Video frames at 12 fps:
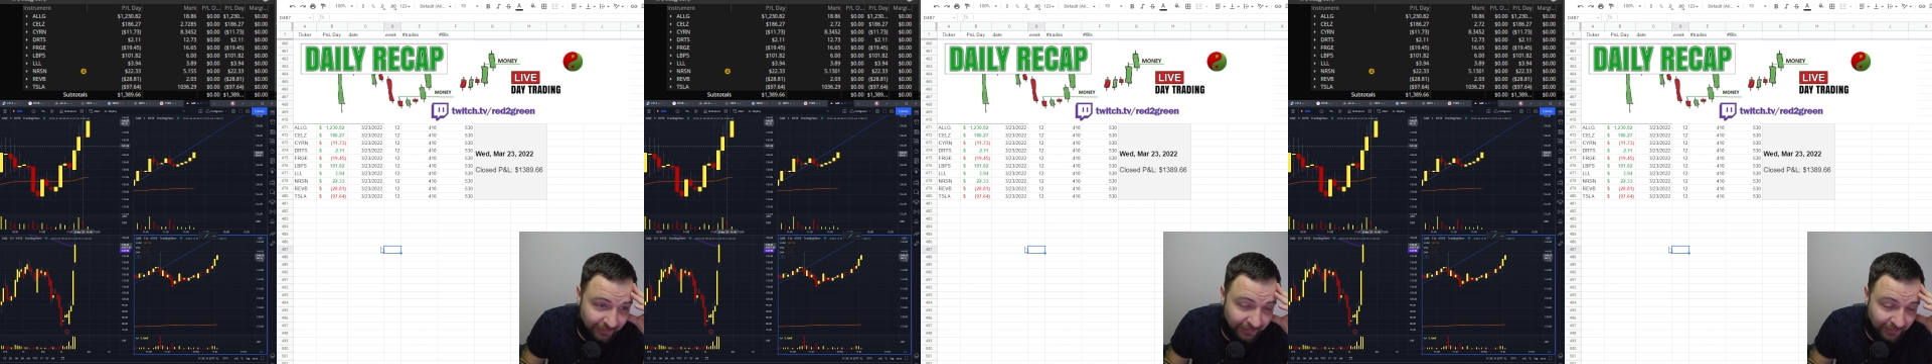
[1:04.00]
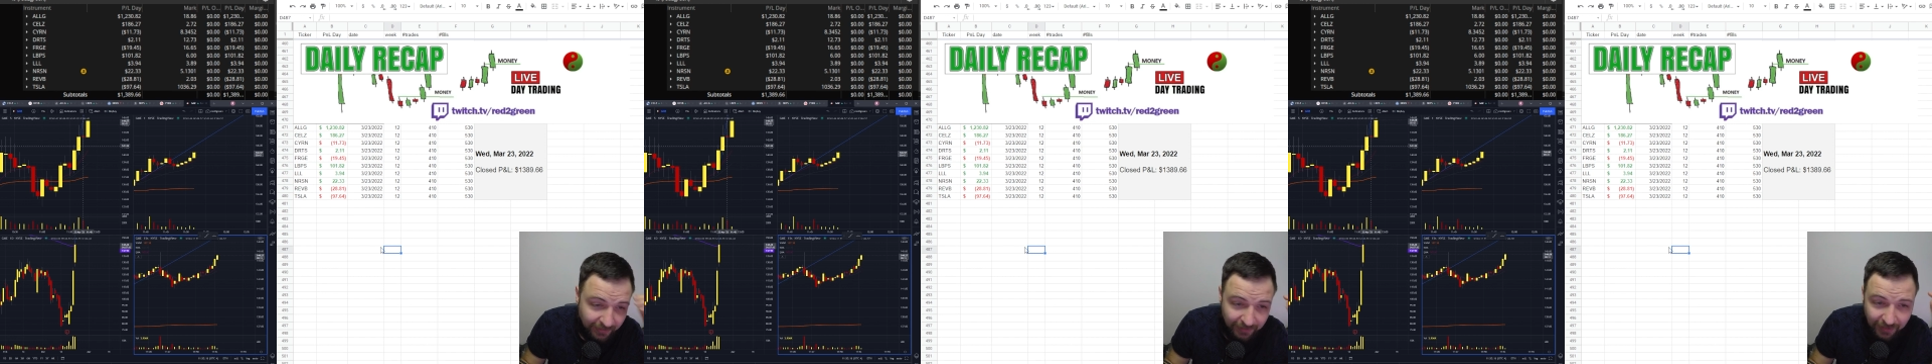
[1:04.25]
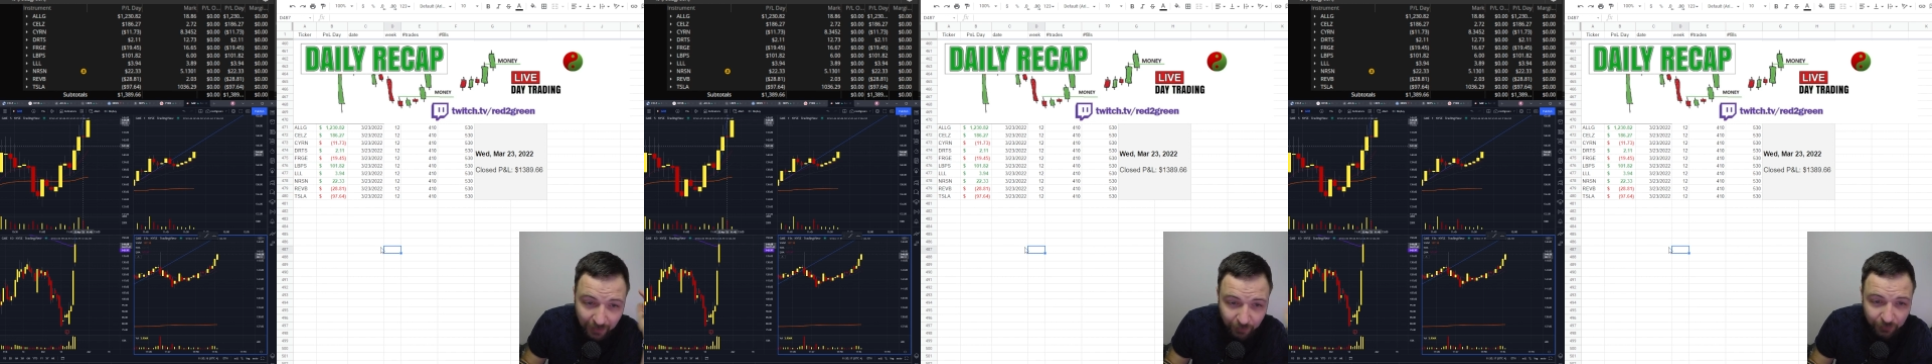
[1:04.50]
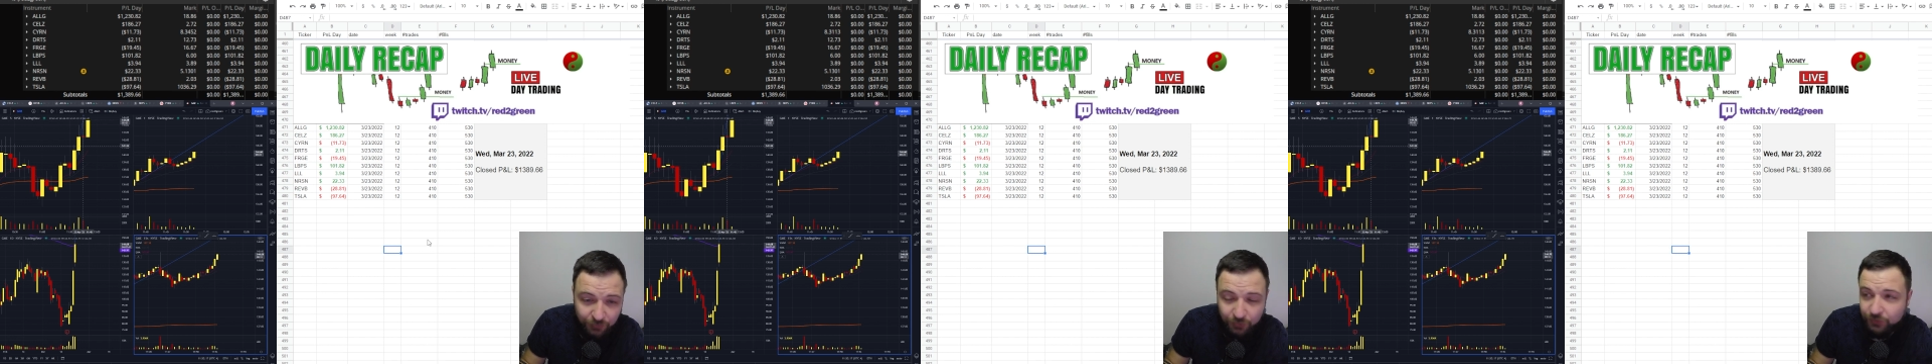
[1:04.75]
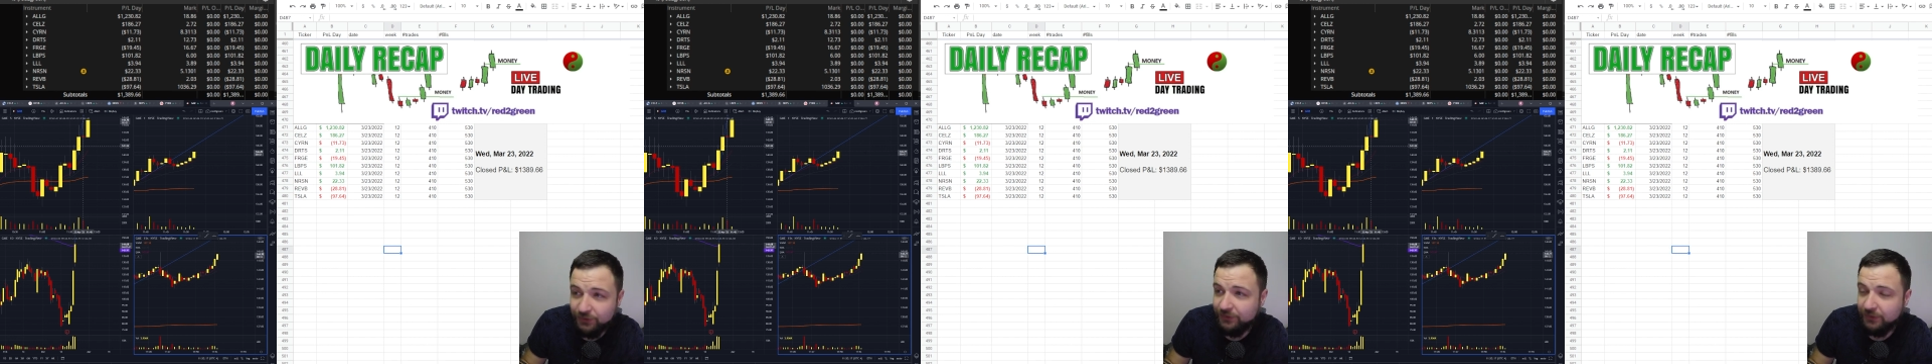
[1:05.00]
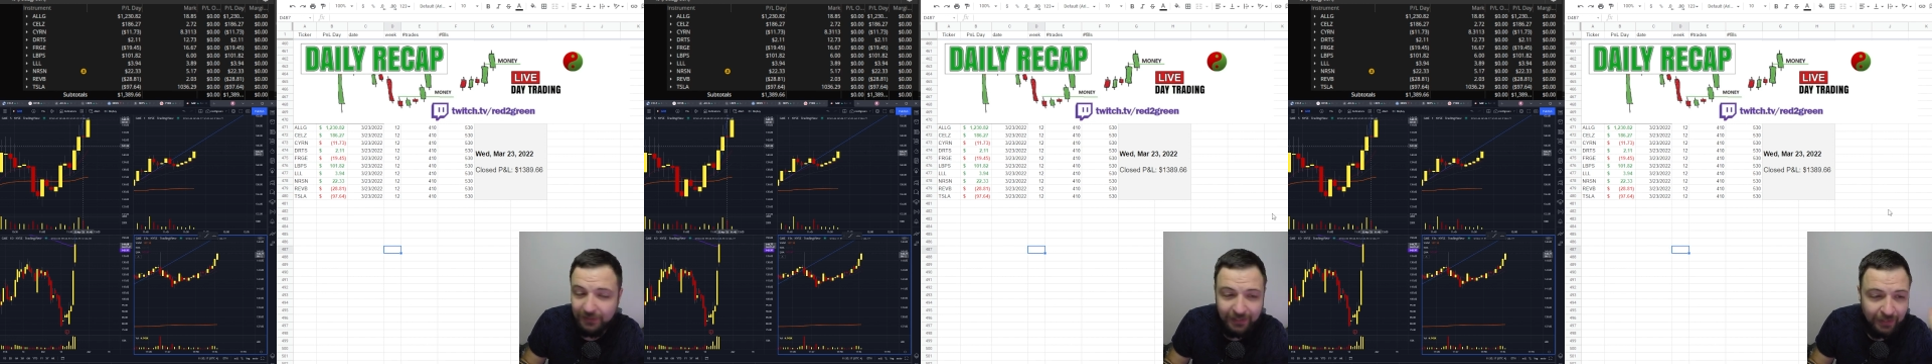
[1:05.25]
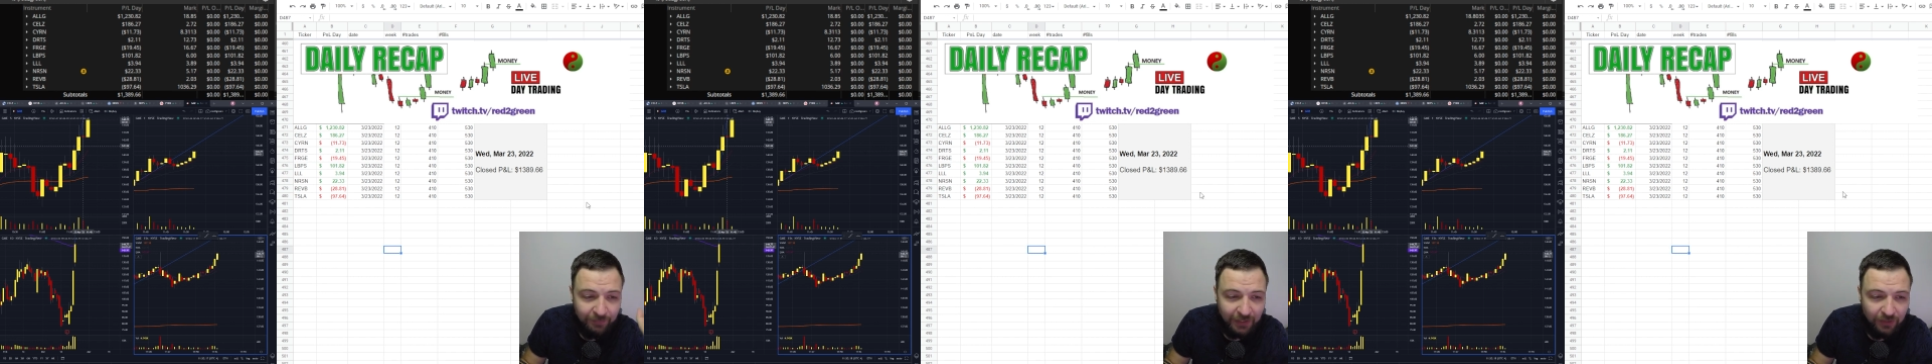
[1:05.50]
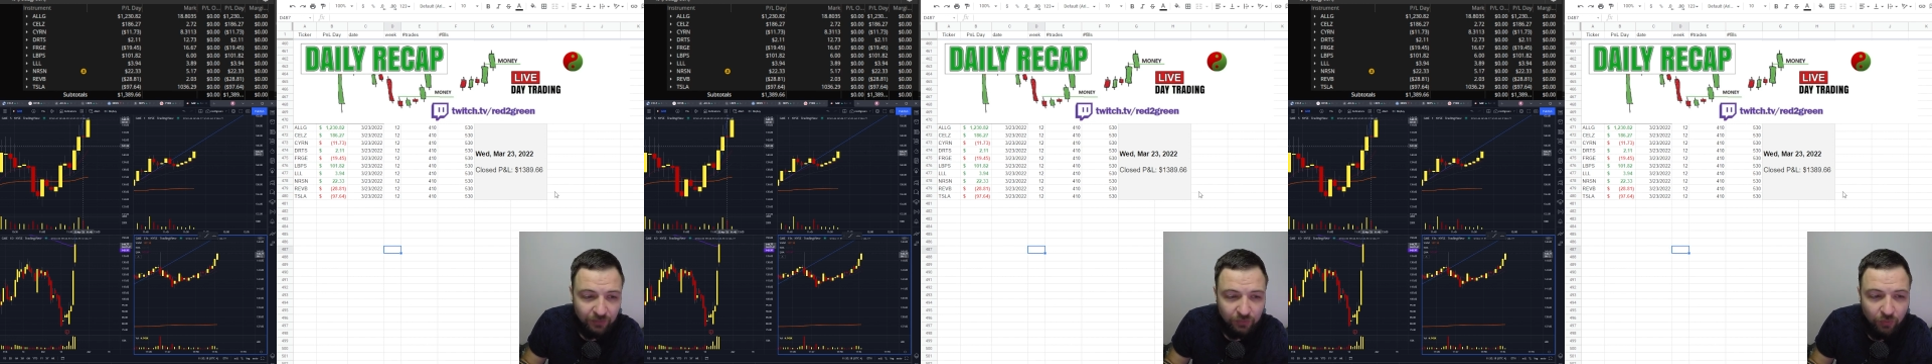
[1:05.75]
There are a couple to just like, I'm not
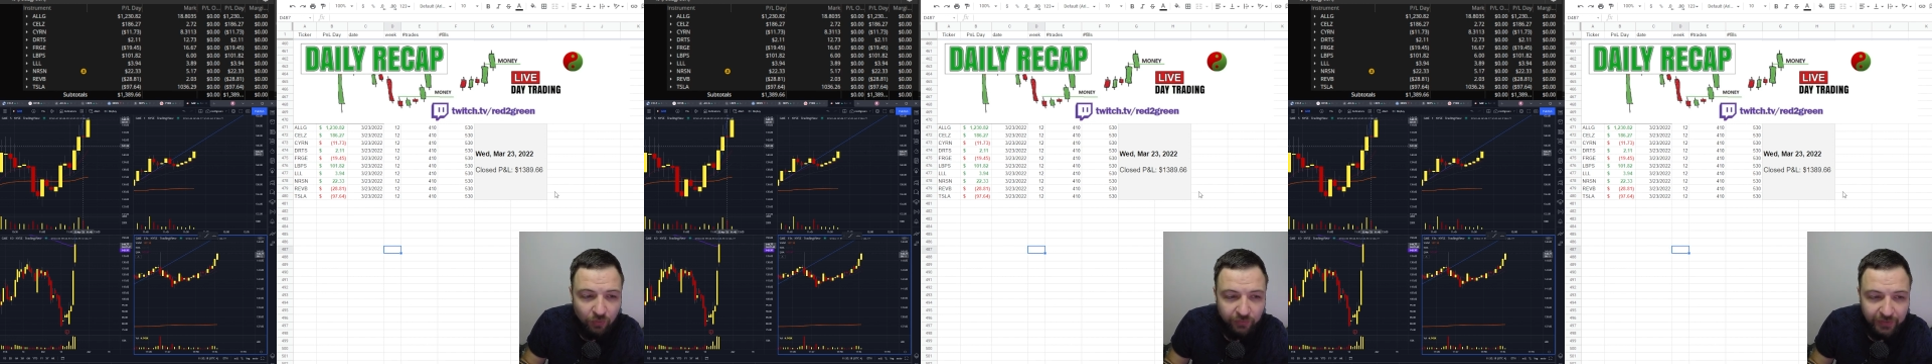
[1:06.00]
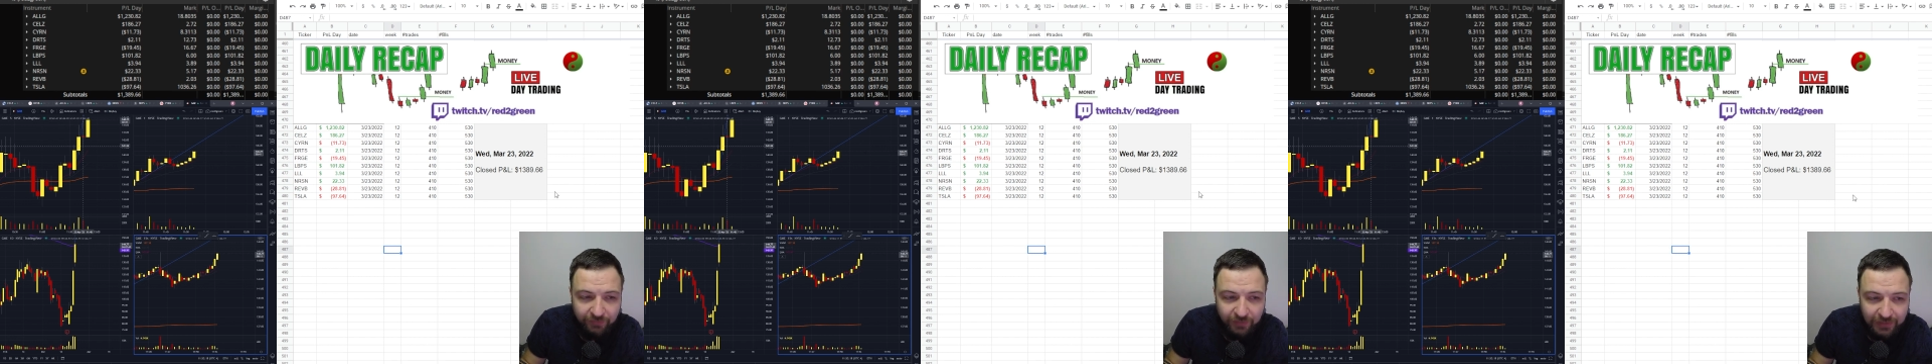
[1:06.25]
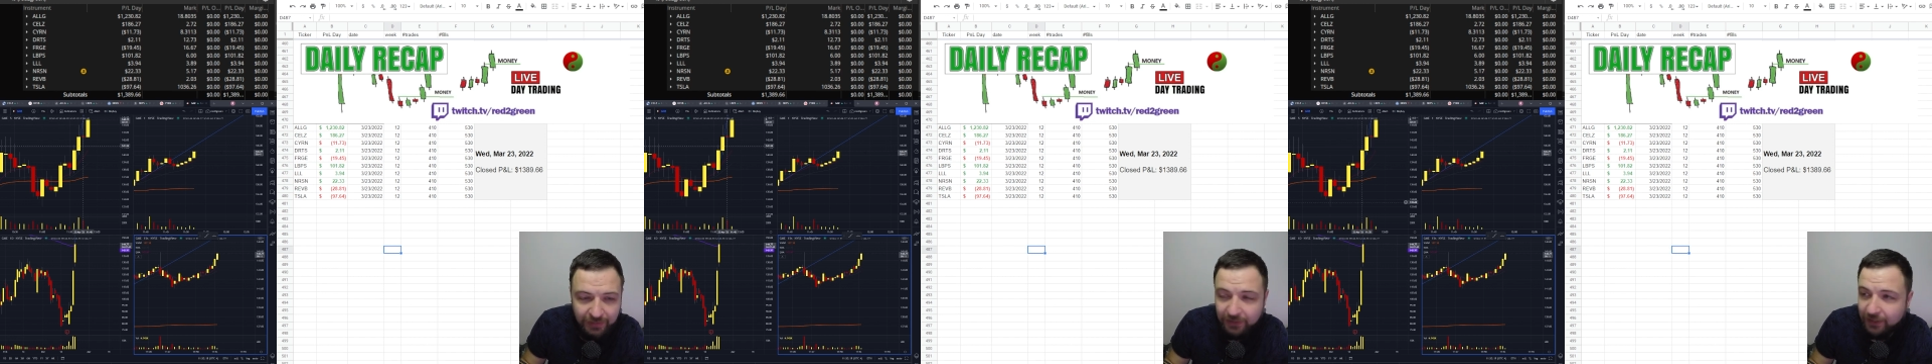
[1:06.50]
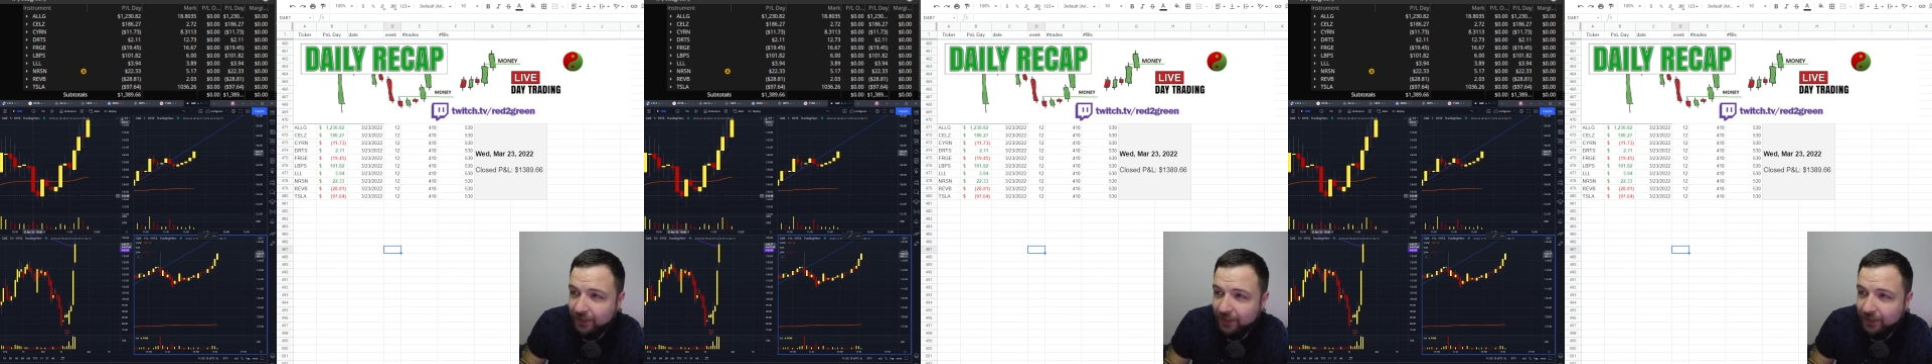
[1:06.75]
going to go over everything.